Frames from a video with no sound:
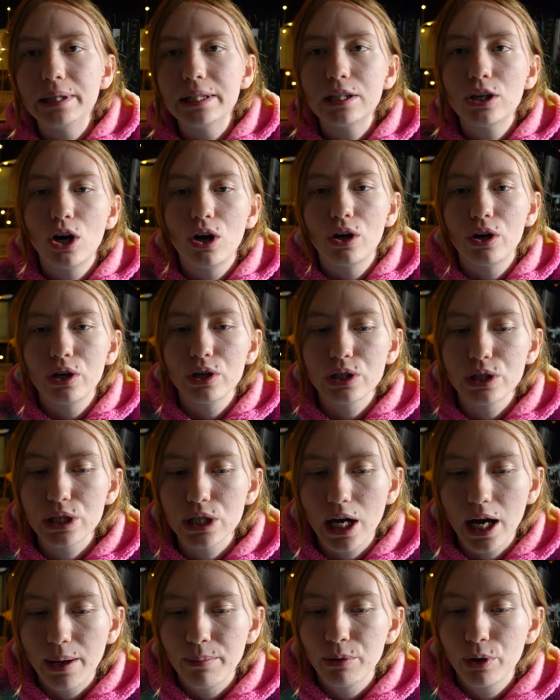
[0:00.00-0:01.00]

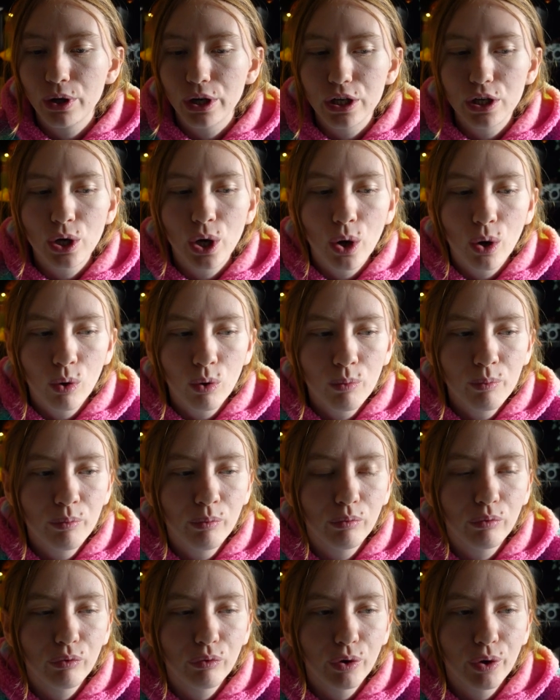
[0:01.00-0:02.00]
because I'm not at
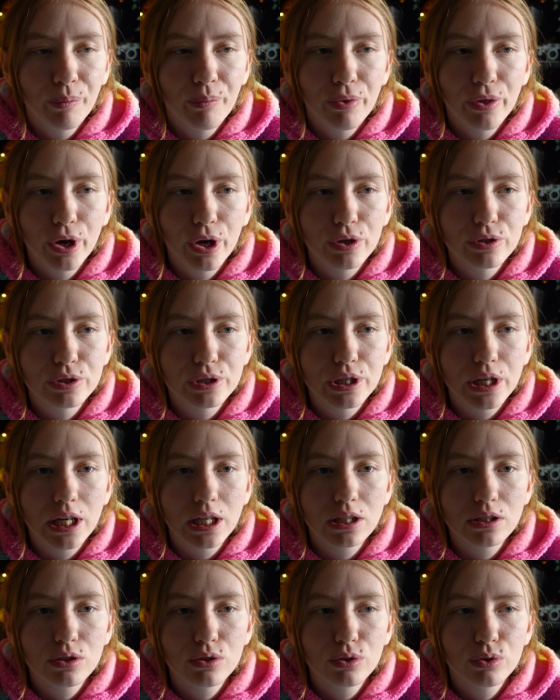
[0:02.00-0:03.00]
home from
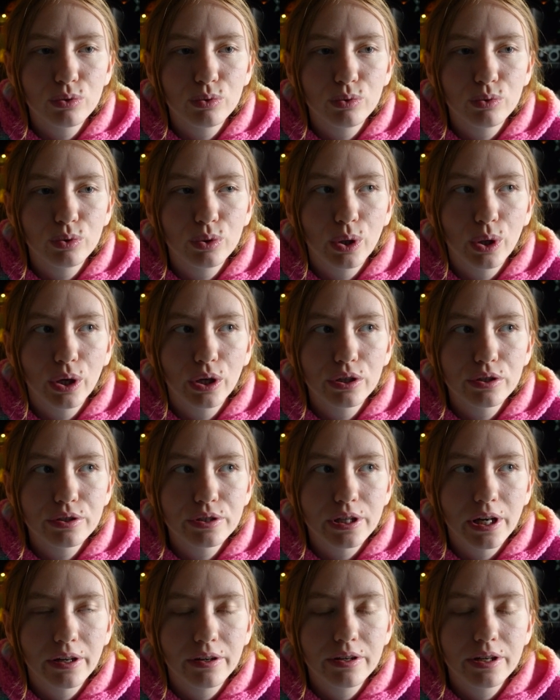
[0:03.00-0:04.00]
Thursday to
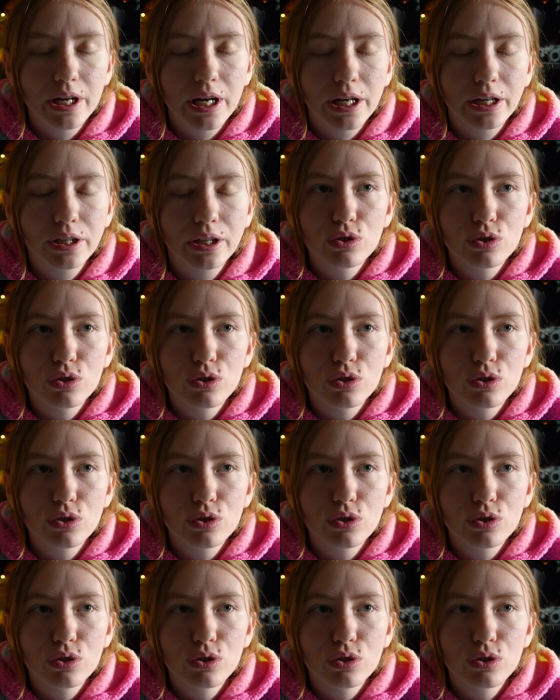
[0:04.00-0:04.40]
Sunday.